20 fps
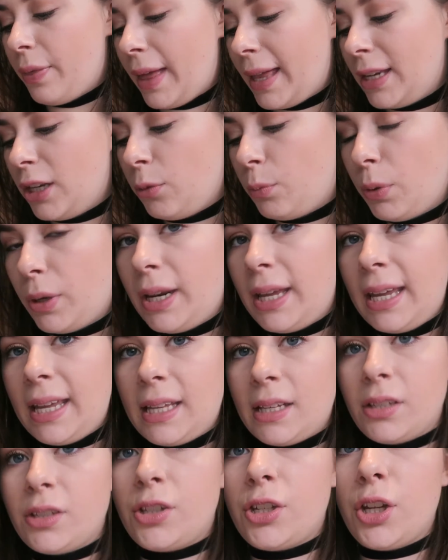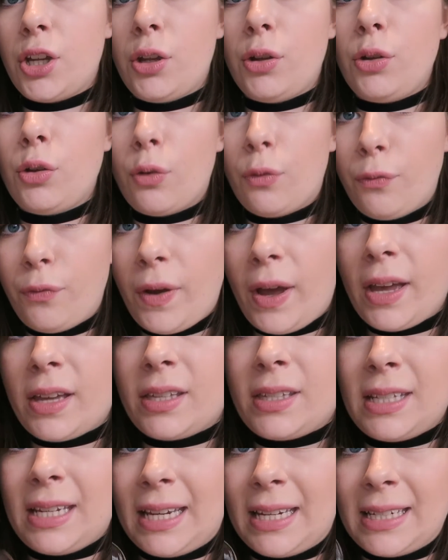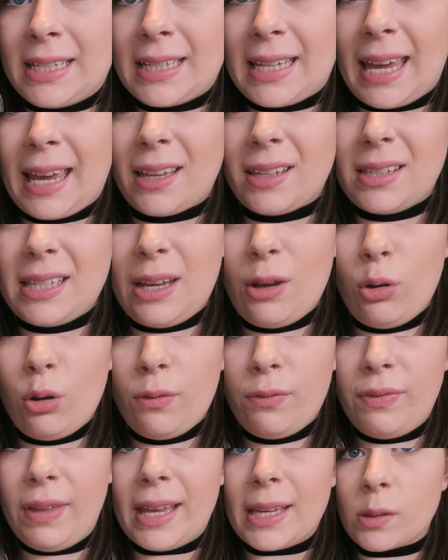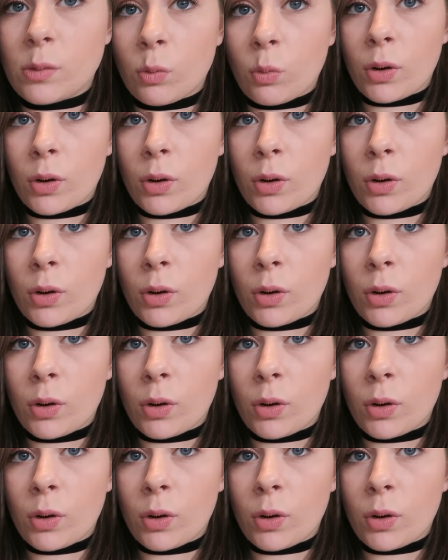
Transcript: Then you put it into your first tin to see all of this.